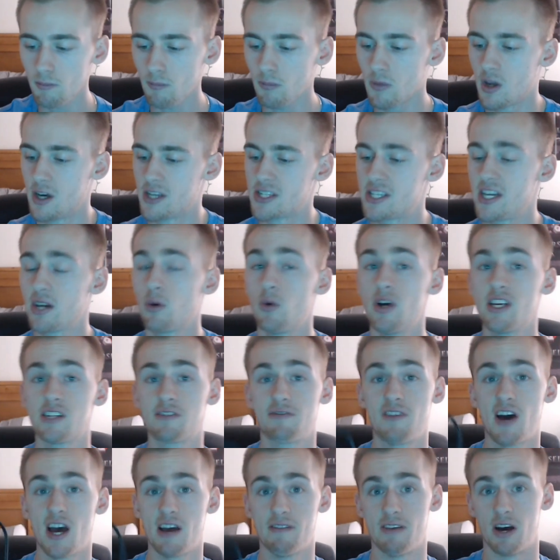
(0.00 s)
This thing weighs
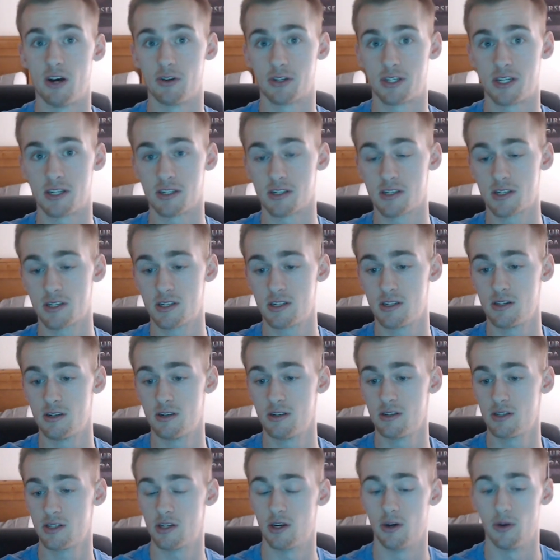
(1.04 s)
5 ounces,
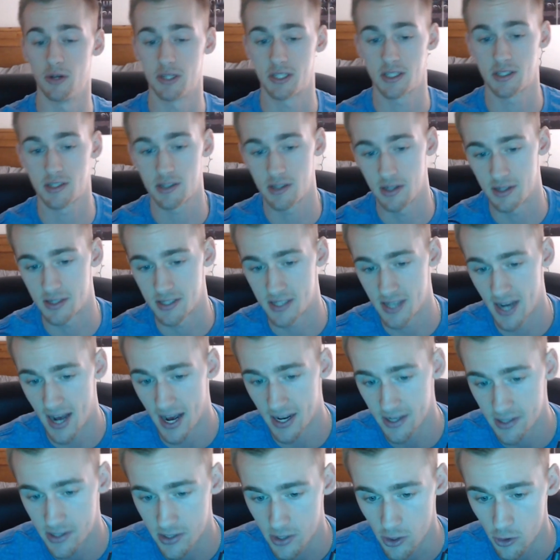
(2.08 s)
so it's
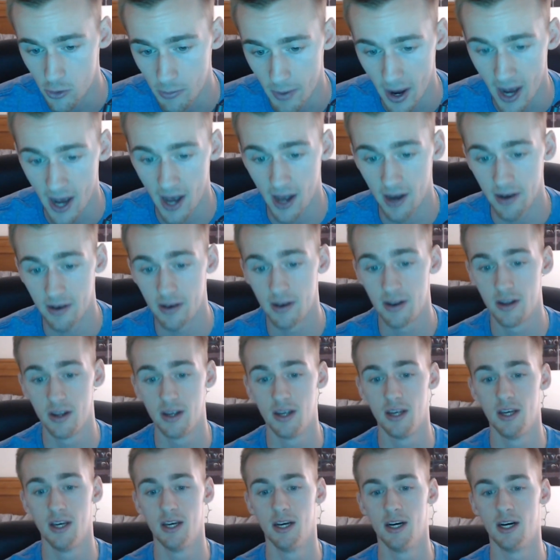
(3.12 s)
not too bad.
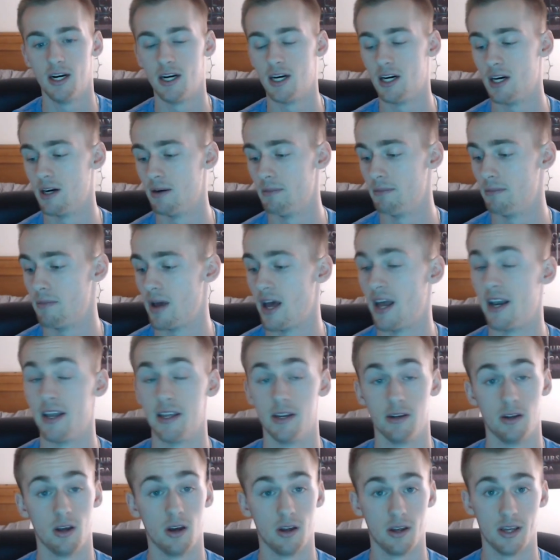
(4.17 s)
And it
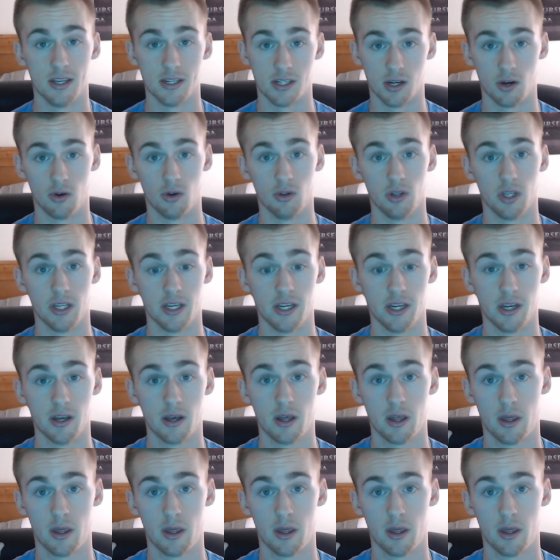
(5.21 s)
is only